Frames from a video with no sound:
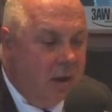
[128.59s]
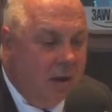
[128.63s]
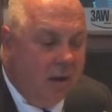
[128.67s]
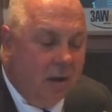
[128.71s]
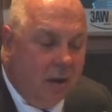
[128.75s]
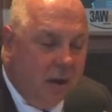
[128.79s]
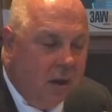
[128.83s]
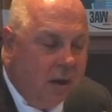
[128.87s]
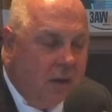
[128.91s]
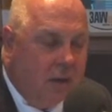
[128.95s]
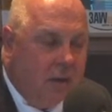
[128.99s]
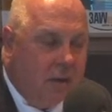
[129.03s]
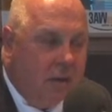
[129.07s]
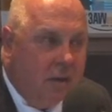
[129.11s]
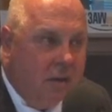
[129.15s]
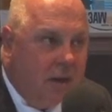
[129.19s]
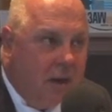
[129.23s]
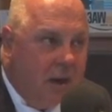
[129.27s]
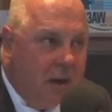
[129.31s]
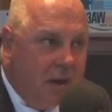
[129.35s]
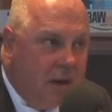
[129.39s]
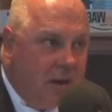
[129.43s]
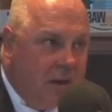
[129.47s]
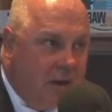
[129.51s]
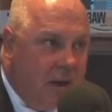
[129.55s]
And I don't think there's
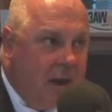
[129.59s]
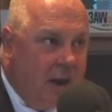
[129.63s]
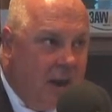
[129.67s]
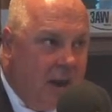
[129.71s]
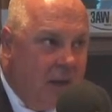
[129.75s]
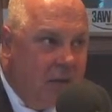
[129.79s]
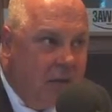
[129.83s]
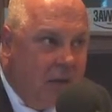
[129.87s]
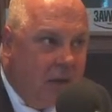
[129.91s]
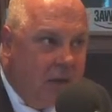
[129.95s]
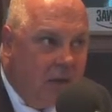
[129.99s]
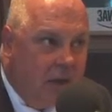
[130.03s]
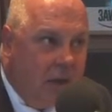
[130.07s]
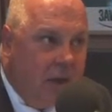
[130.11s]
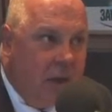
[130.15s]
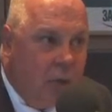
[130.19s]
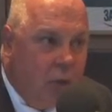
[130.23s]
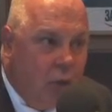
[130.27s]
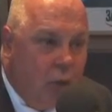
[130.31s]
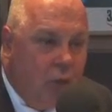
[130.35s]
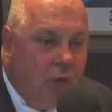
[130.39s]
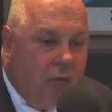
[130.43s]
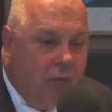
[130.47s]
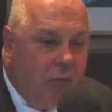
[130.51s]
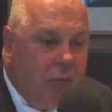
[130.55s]
any doubt that they
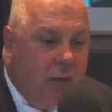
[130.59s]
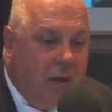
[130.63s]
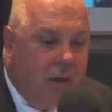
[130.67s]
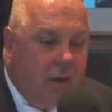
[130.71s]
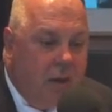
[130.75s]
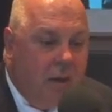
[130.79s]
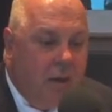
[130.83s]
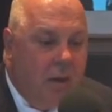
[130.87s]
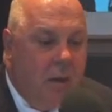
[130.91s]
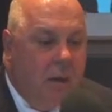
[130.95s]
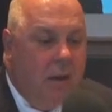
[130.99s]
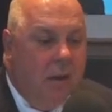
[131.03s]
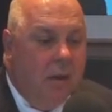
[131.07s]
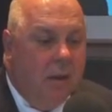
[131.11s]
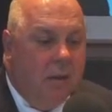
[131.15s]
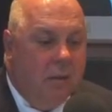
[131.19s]
would have been